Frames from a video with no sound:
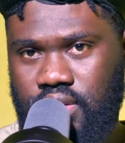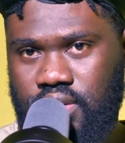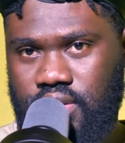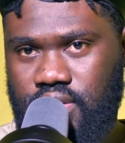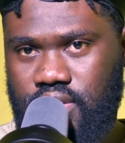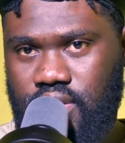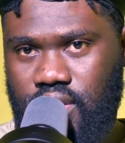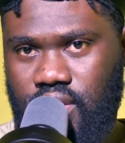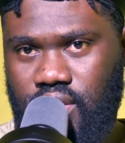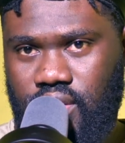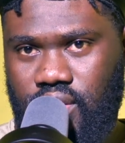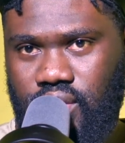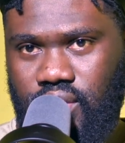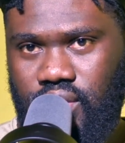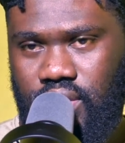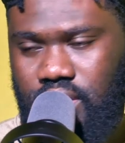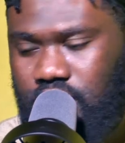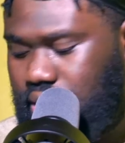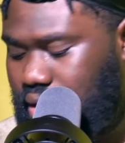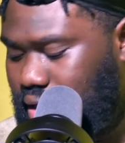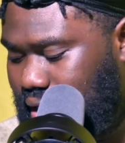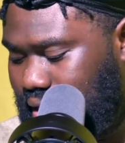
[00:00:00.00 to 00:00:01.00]

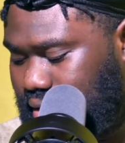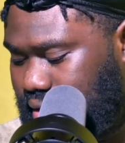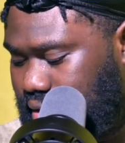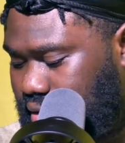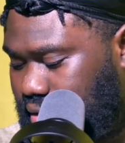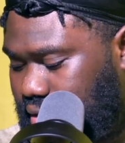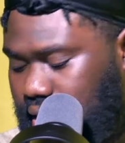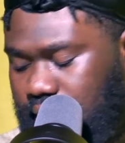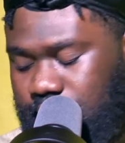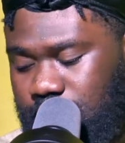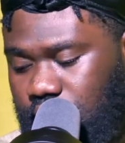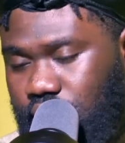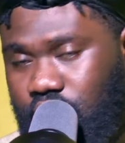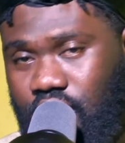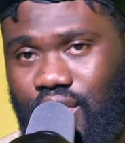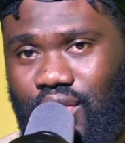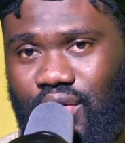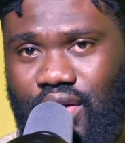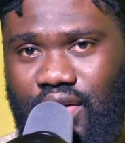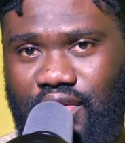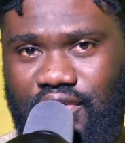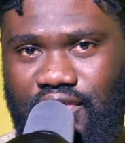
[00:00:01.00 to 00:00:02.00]
So guys, let me
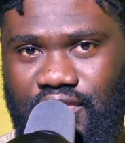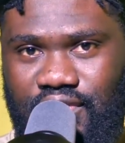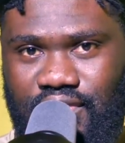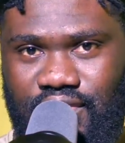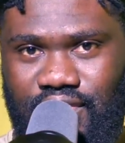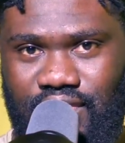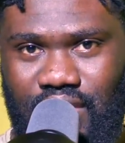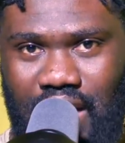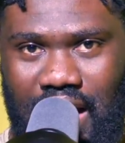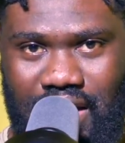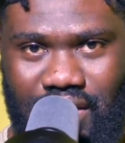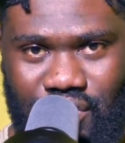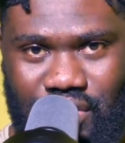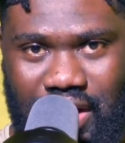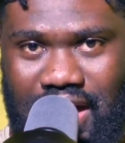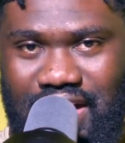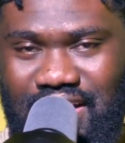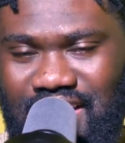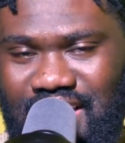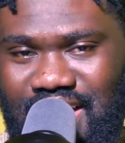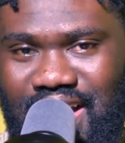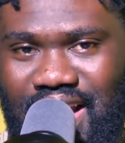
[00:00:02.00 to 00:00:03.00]
know if
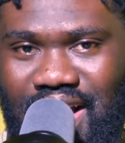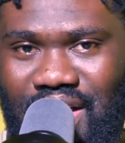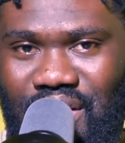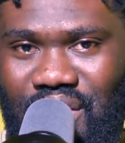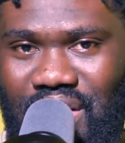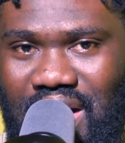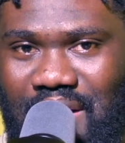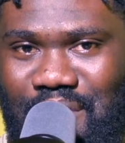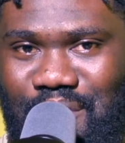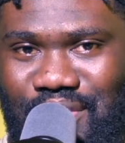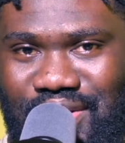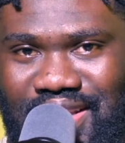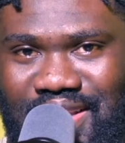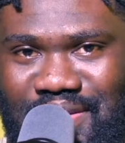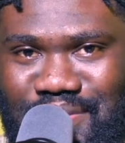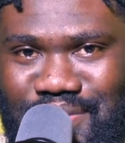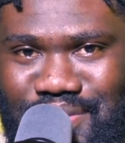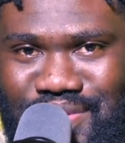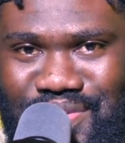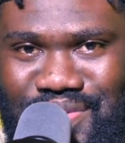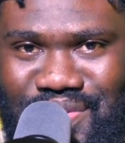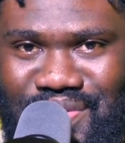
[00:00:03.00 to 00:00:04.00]
right now I'm
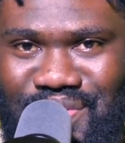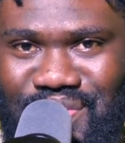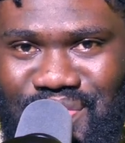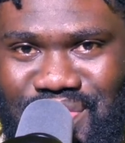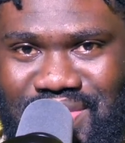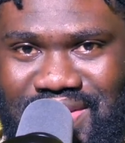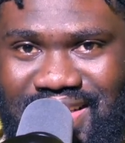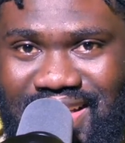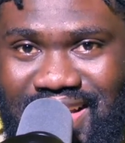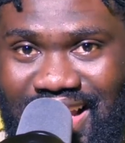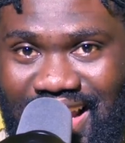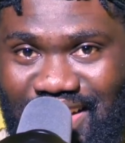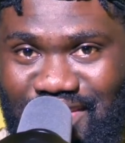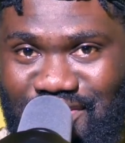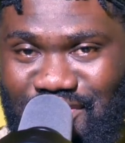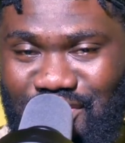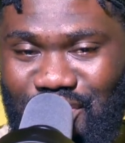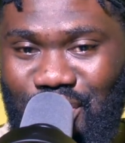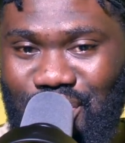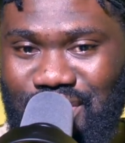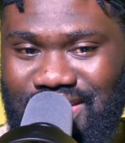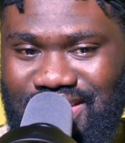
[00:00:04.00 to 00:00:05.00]
unable to use the
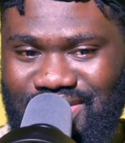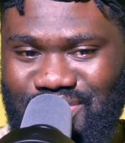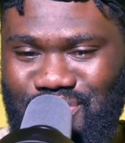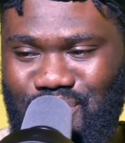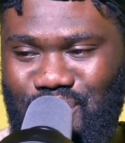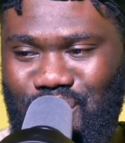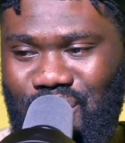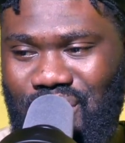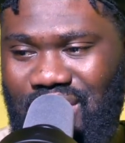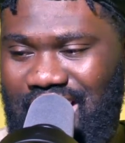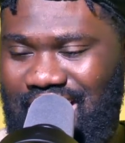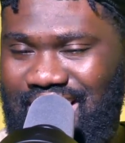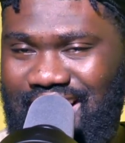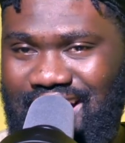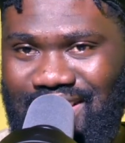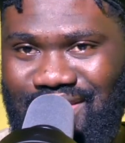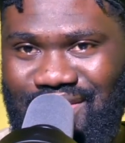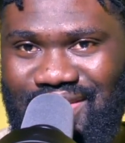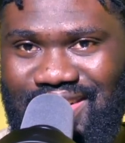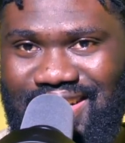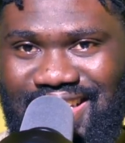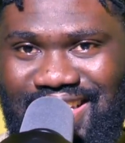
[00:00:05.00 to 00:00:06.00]
headphone, so I
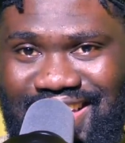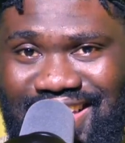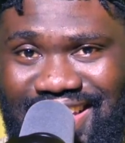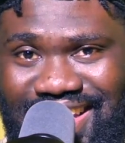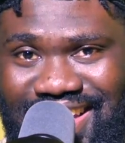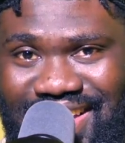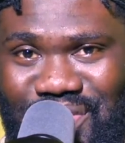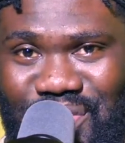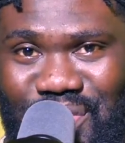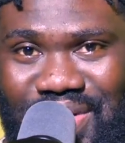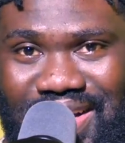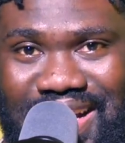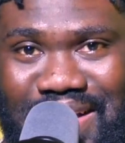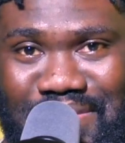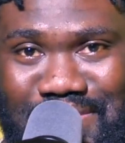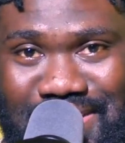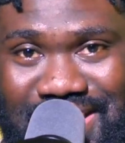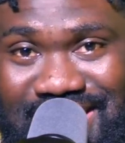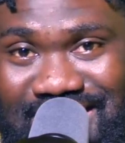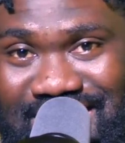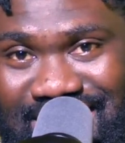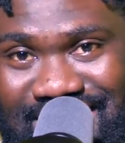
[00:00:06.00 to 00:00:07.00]
cannot hear what
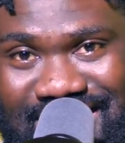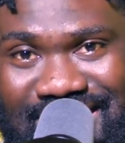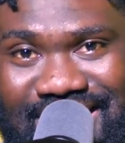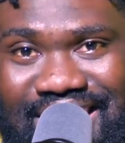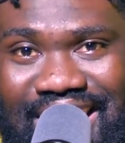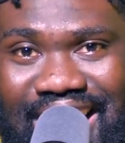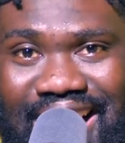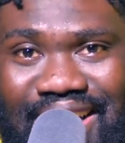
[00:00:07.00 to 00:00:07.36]
I'm saying.